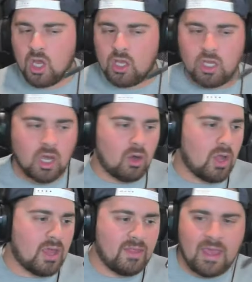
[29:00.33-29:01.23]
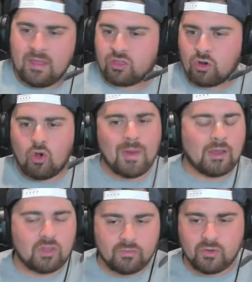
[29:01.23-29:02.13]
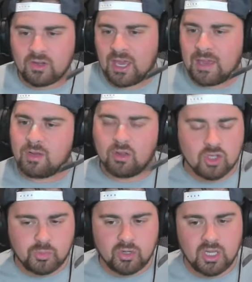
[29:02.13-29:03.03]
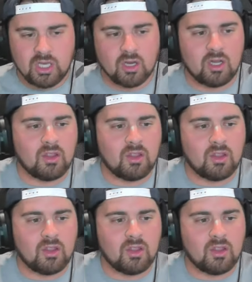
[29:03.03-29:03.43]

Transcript: you know, and they throw him out there for a game and it looks pretty good,